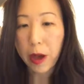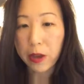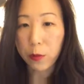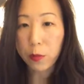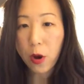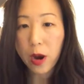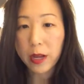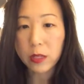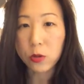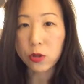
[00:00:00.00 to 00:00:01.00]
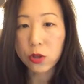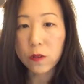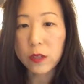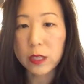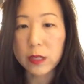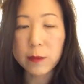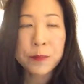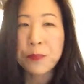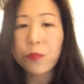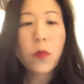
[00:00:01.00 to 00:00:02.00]
to buy your products or services.
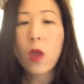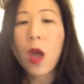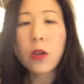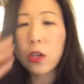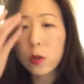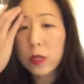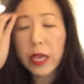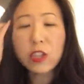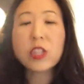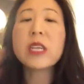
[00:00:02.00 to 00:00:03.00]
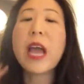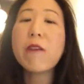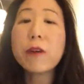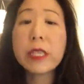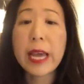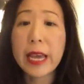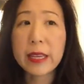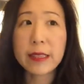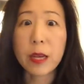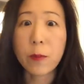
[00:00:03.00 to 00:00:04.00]
I'll use like just an everyday
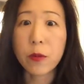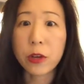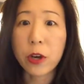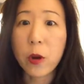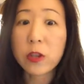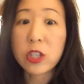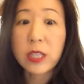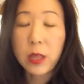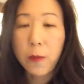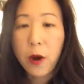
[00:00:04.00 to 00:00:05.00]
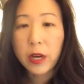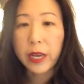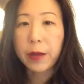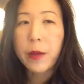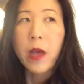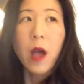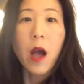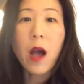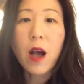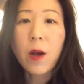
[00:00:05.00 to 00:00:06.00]
example, just in the market.
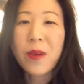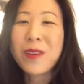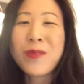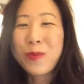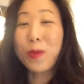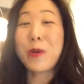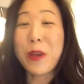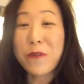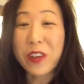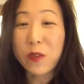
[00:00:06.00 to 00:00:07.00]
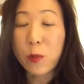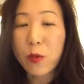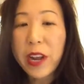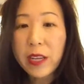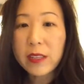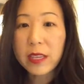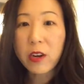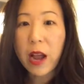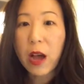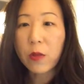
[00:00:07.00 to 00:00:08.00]
One of my favorite brands
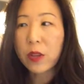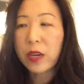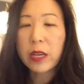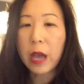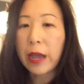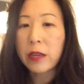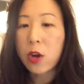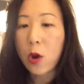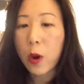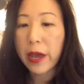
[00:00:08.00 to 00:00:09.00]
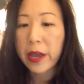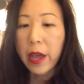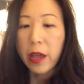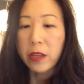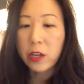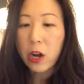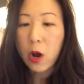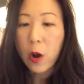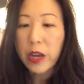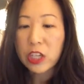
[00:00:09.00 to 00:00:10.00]
that are out there, and I know
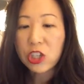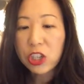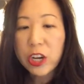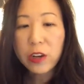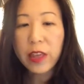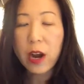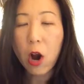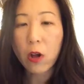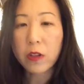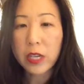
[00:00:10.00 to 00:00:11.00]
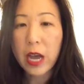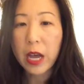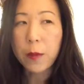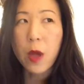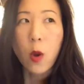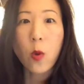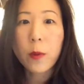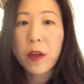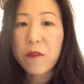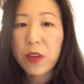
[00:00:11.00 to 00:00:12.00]
I share that all the time.
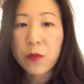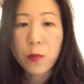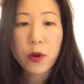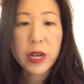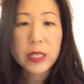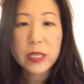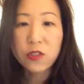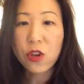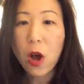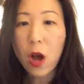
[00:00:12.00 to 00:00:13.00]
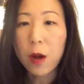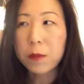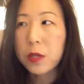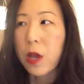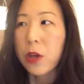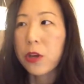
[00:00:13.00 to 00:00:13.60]
One of my favorite brands is Tom's.